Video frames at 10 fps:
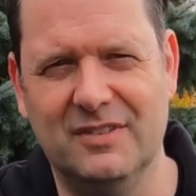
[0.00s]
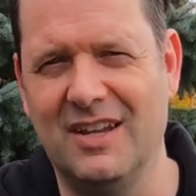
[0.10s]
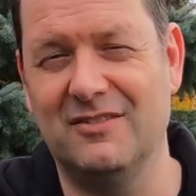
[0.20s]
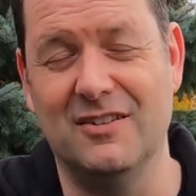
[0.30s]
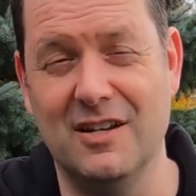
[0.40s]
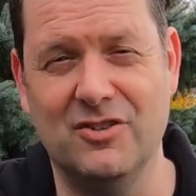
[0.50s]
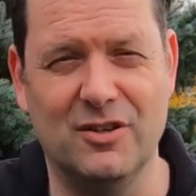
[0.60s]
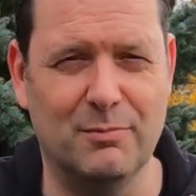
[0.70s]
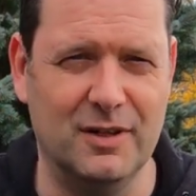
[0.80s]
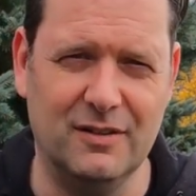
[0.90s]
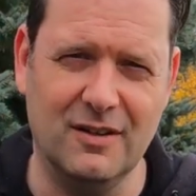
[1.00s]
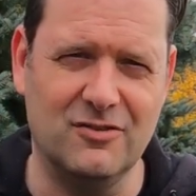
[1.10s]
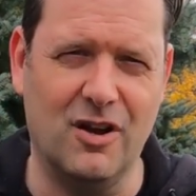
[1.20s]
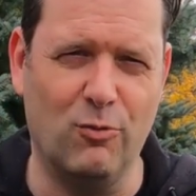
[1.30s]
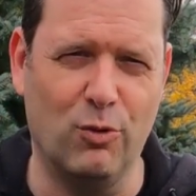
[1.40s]
destination, but it
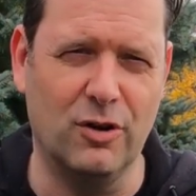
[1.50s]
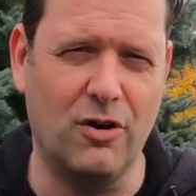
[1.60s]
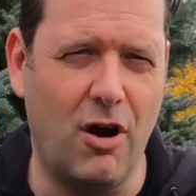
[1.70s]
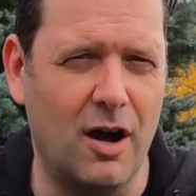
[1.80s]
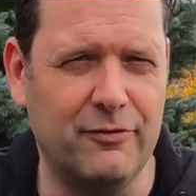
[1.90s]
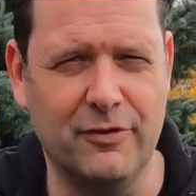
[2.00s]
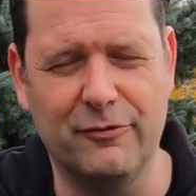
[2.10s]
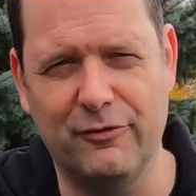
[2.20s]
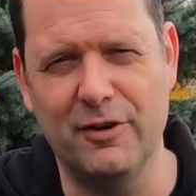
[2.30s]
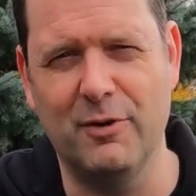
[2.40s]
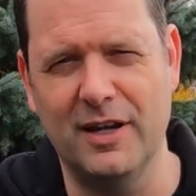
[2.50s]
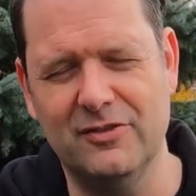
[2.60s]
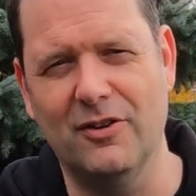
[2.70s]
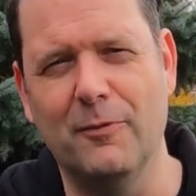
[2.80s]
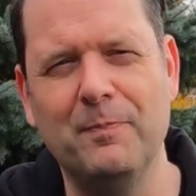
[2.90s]
does not work off of the freeway.
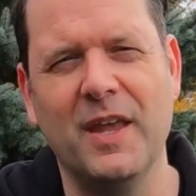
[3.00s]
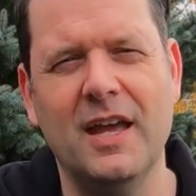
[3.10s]
So